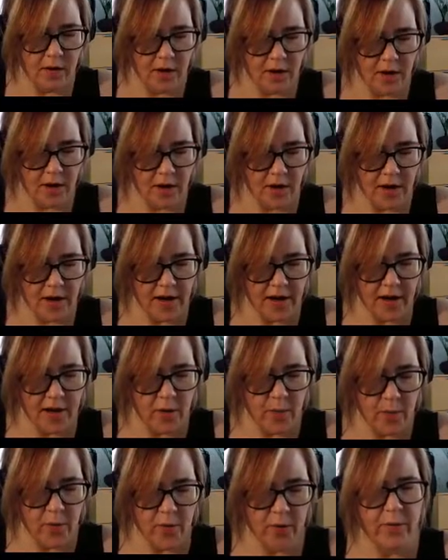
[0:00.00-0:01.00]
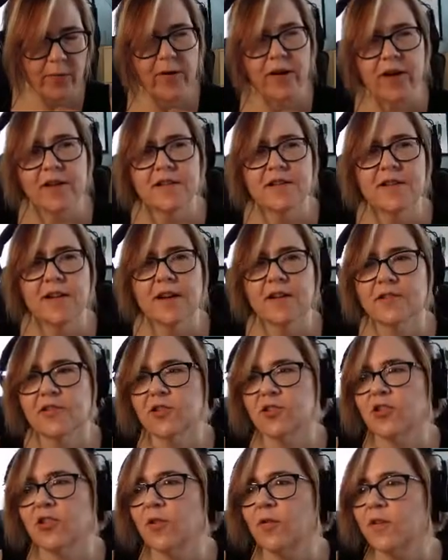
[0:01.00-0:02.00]
All right, Hellboy, what else you got to
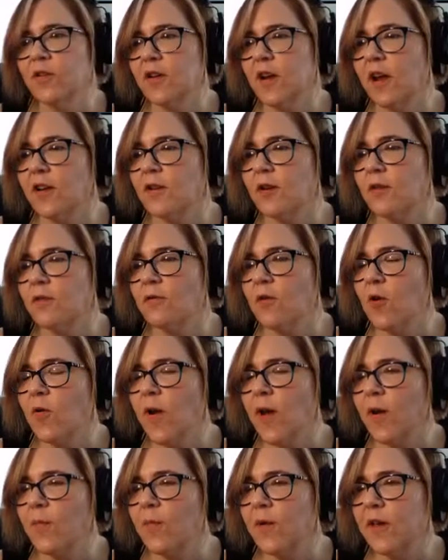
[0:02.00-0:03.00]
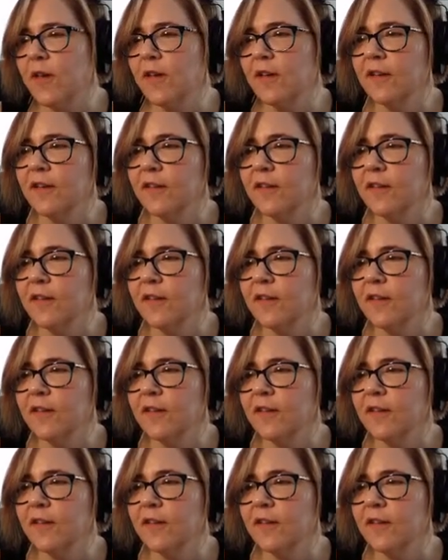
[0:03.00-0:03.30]
throw at me?